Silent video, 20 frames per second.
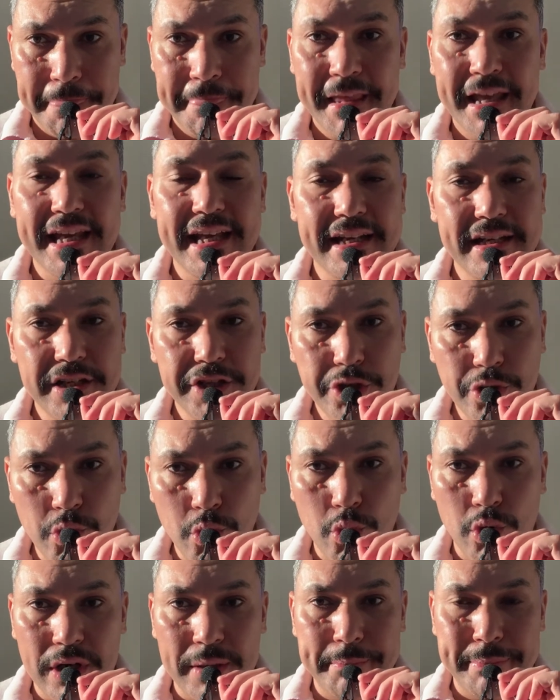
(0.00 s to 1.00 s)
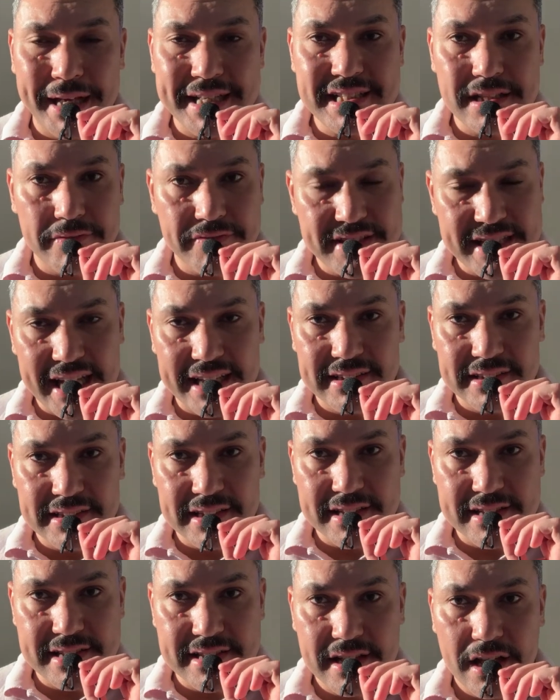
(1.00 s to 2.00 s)
in your passive
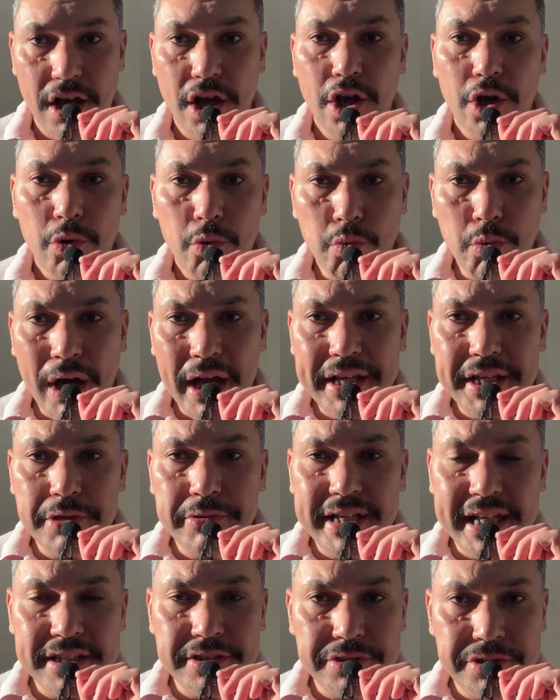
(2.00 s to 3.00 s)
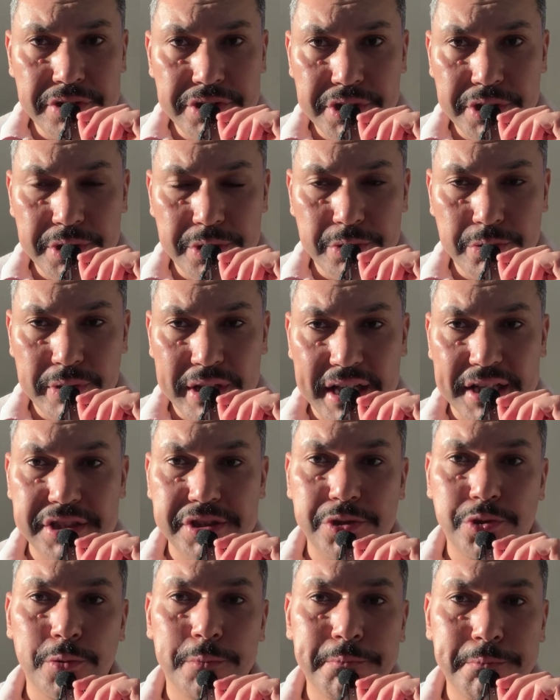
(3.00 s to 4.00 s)
sentence, what you need to do
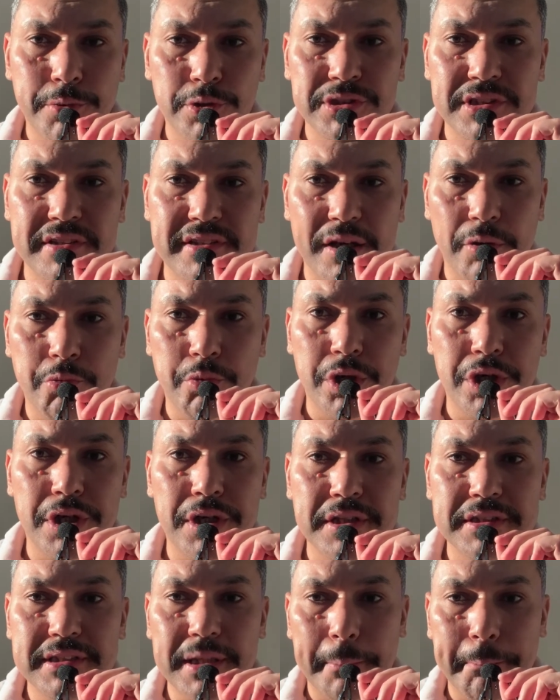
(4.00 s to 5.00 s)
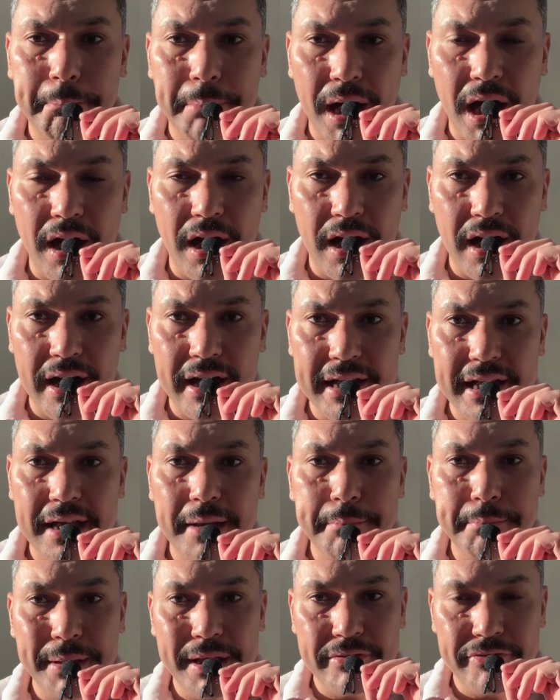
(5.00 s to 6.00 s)
is to put the word by
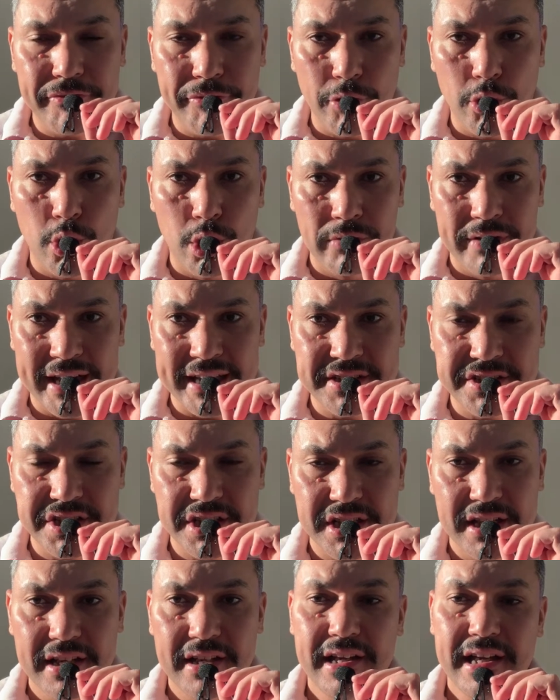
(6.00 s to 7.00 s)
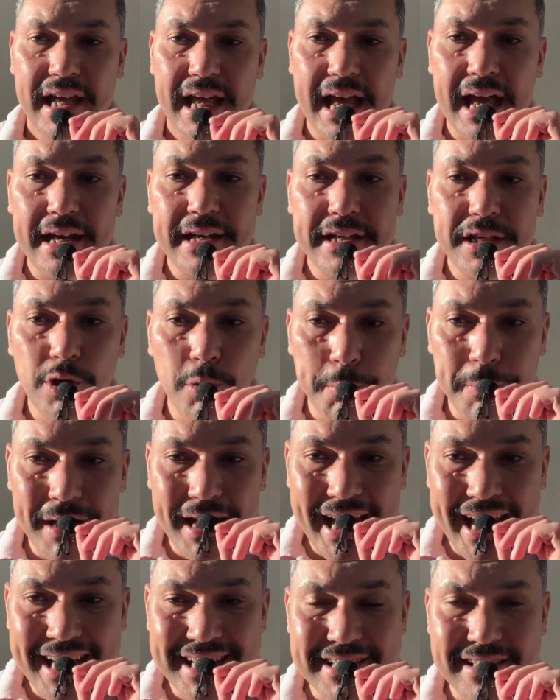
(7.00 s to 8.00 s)
before it, and you
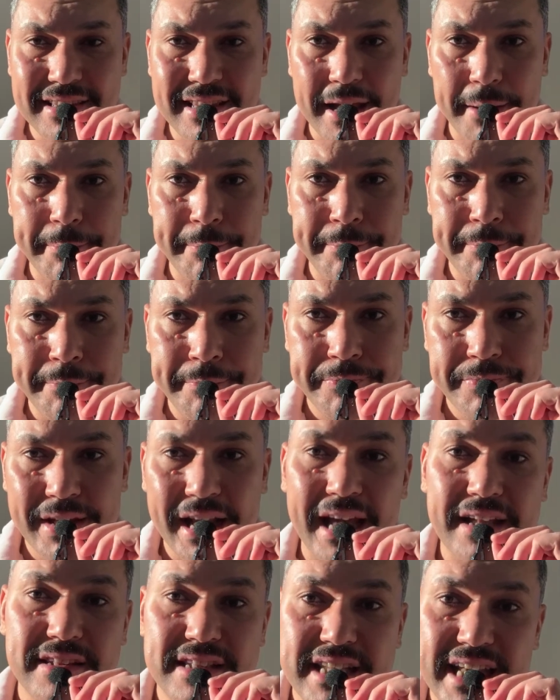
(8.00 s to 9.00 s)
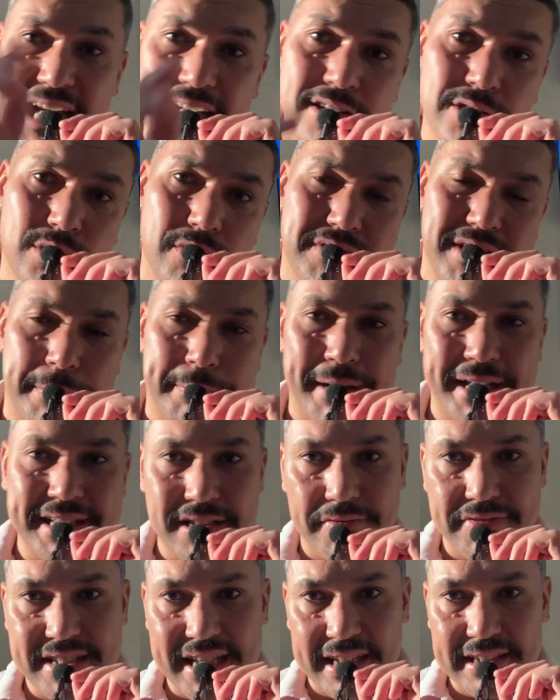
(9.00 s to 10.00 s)
place them at the end of the
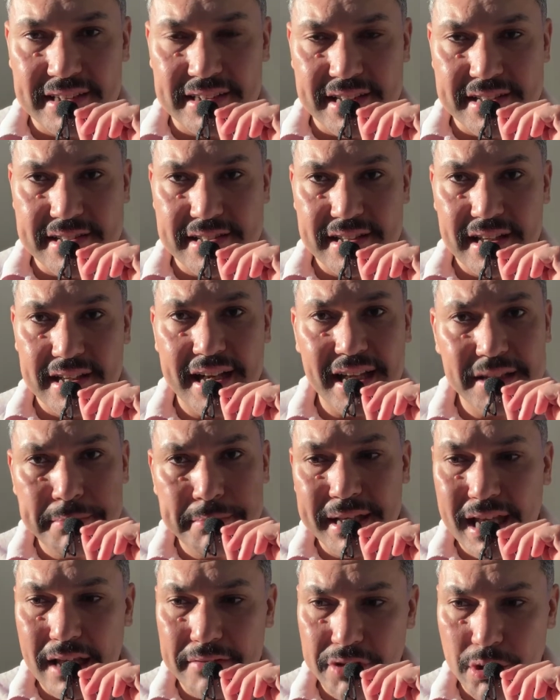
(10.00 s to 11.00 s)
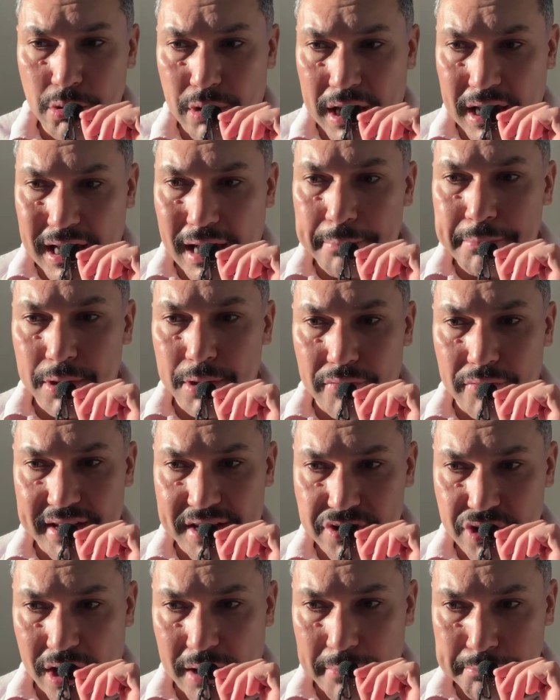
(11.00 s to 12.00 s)
passive sentence. Let me give you a couple of
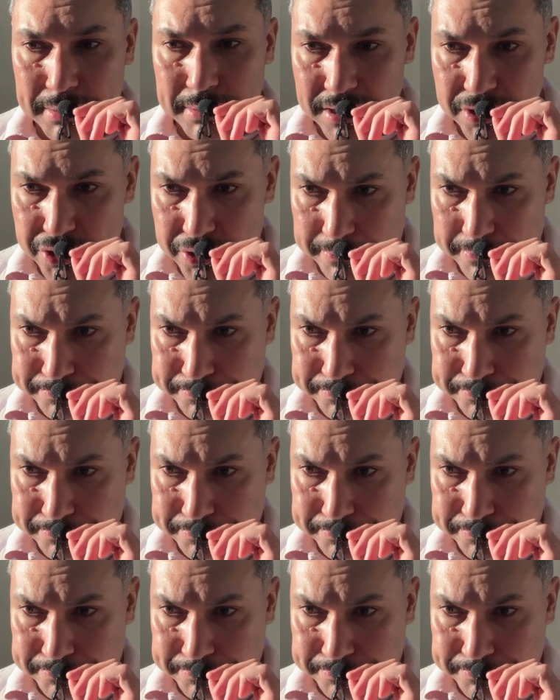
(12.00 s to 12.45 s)
examples.